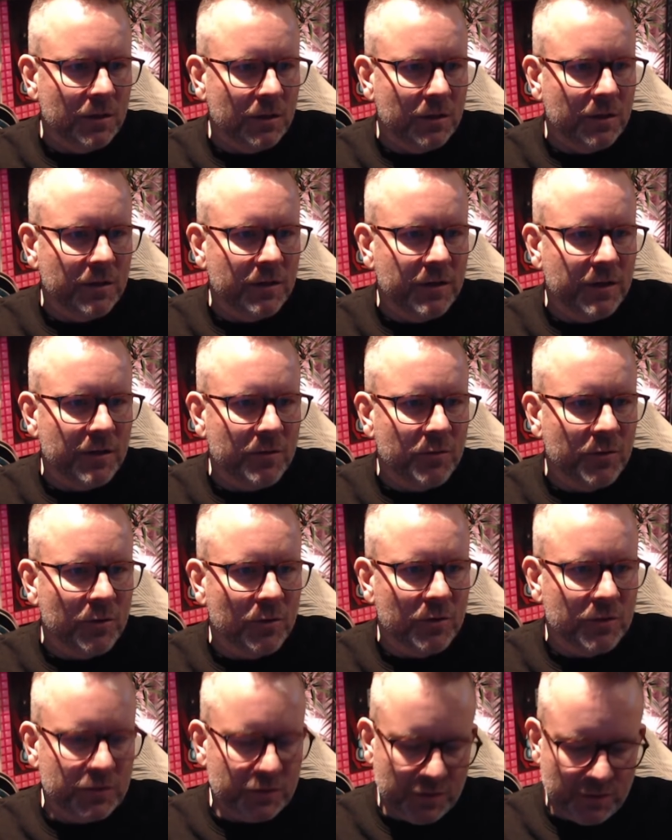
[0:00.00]
And then we
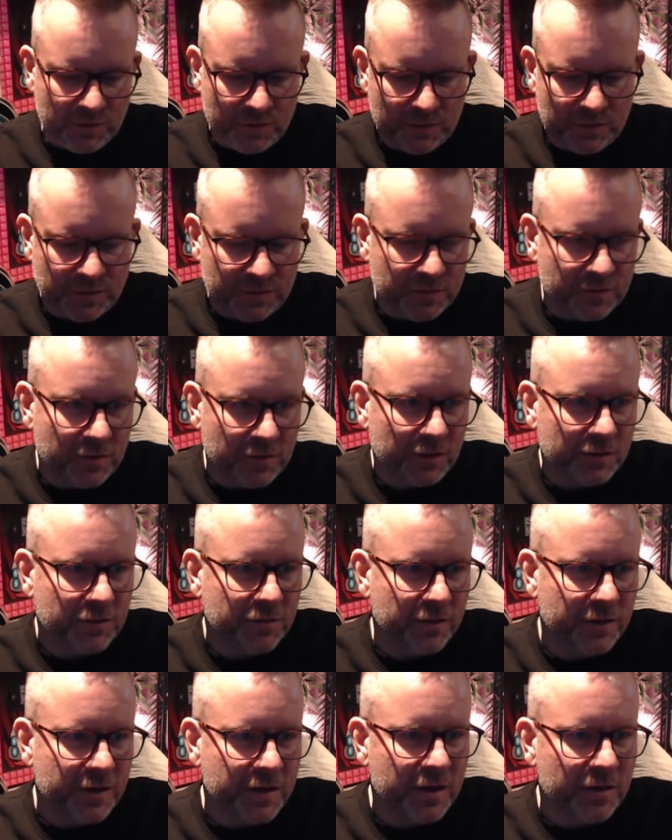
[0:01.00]
also structure
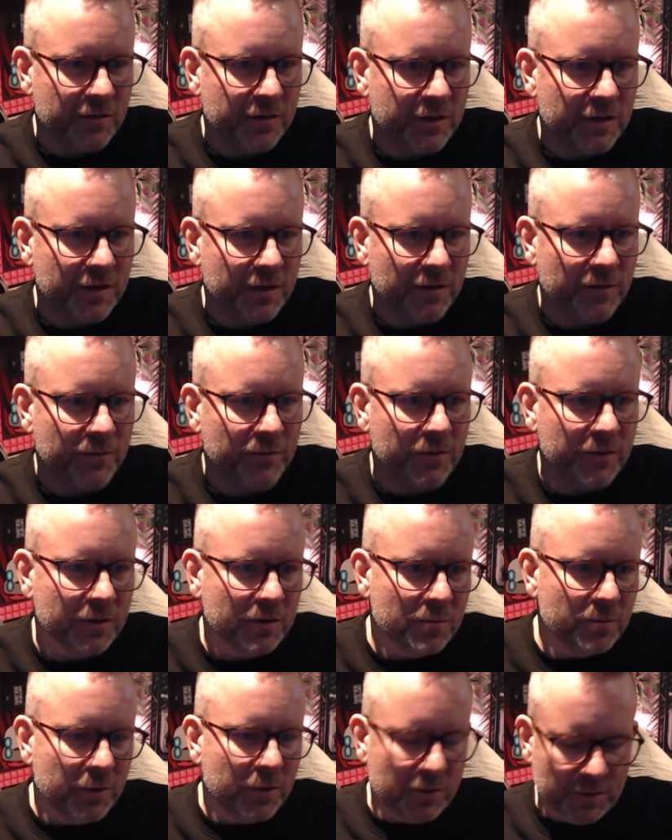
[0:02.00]
it out here for the
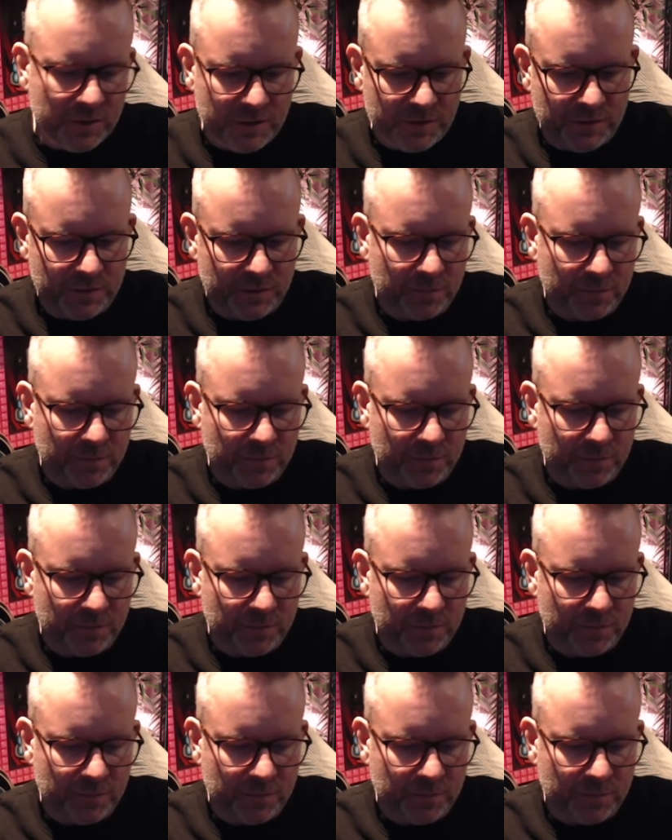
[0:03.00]
component.